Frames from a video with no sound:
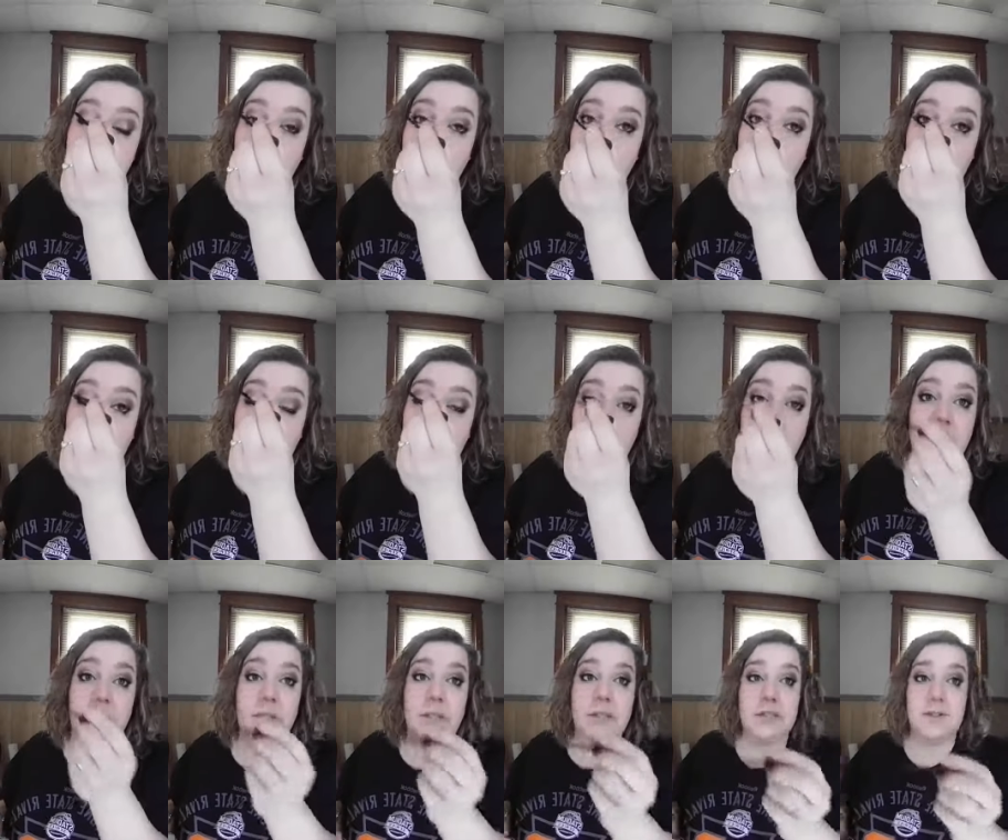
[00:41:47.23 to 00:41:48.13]

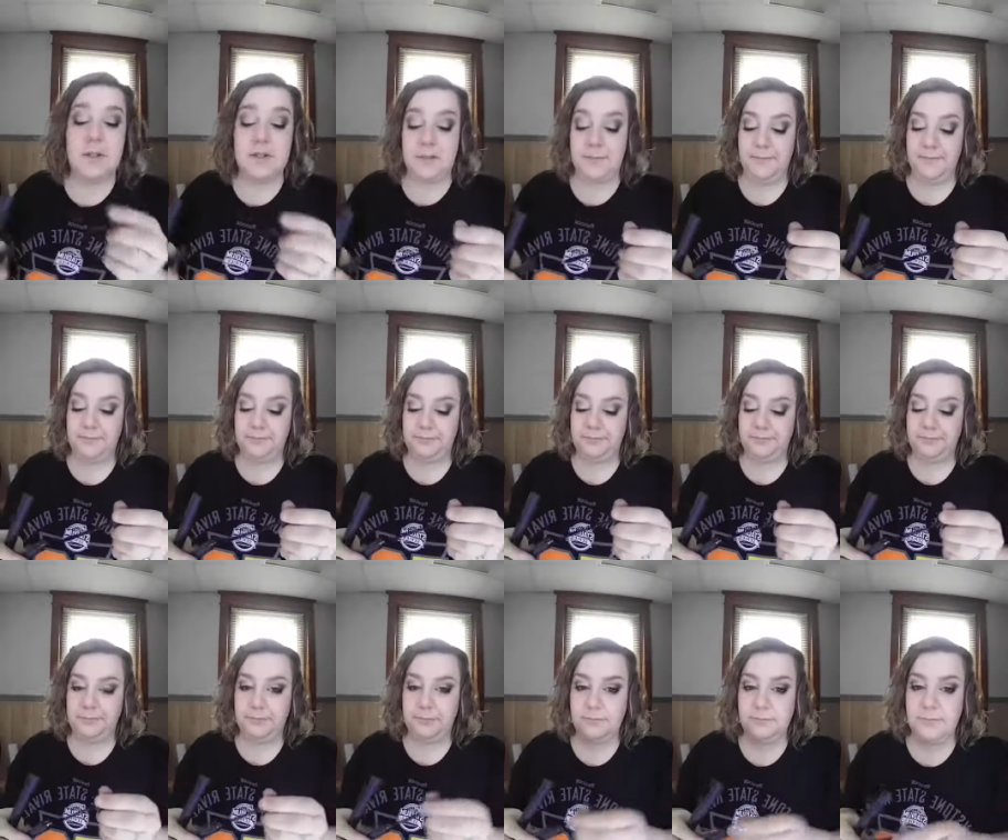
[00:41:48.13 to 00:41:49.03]
Poconos.
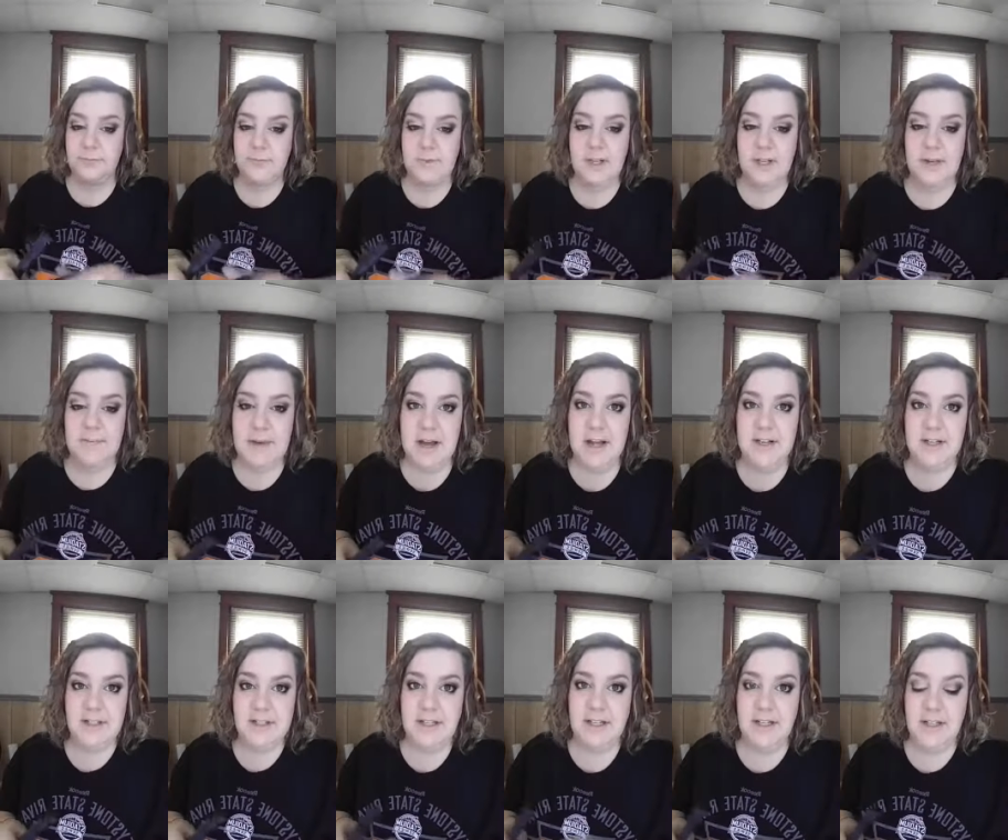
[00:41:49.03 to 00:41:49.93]
Am I
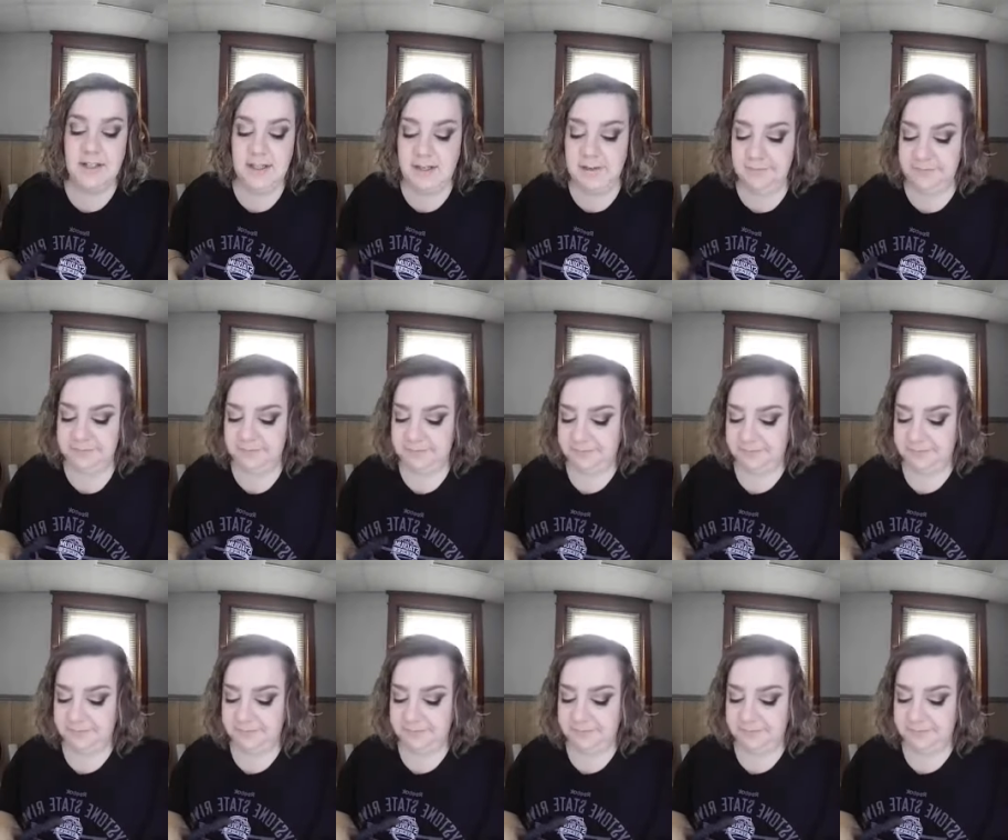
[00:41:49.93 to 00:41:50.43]
understanding that?